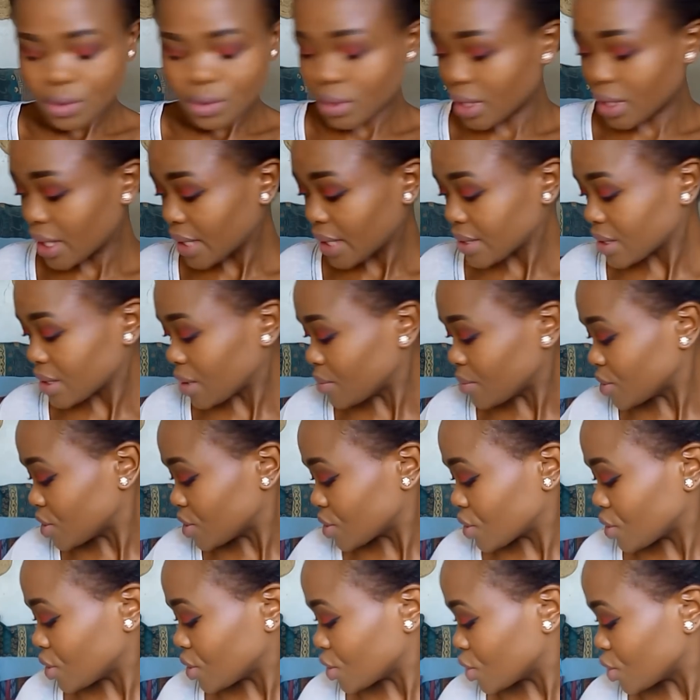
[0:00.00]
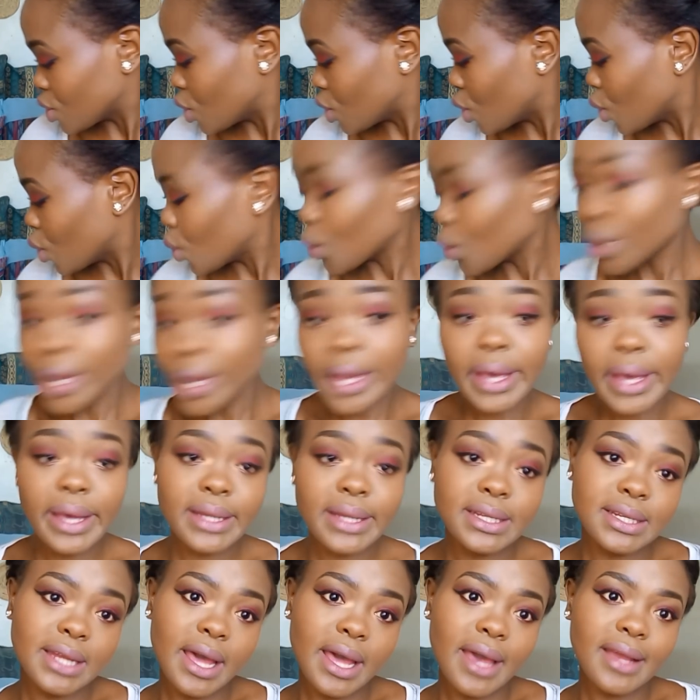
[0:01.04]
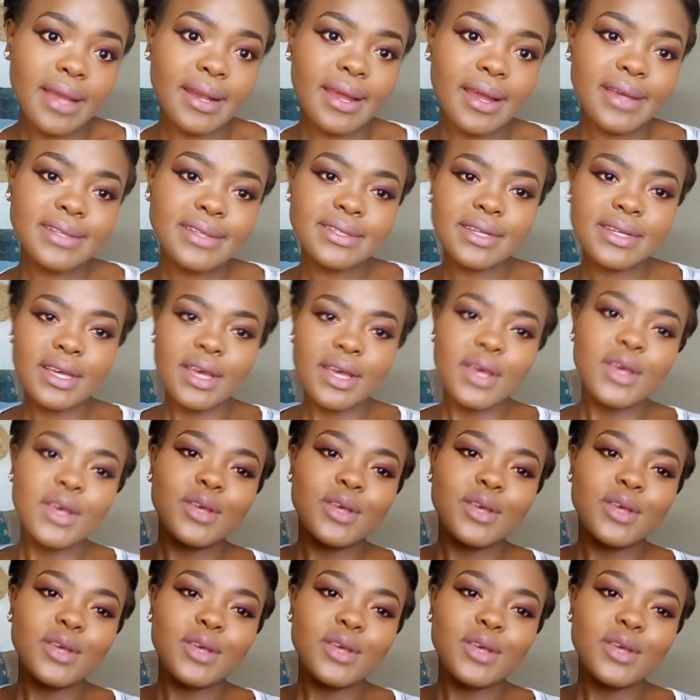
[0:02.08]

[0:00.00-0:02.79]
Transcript: So next I'm just going to go ahead and highlight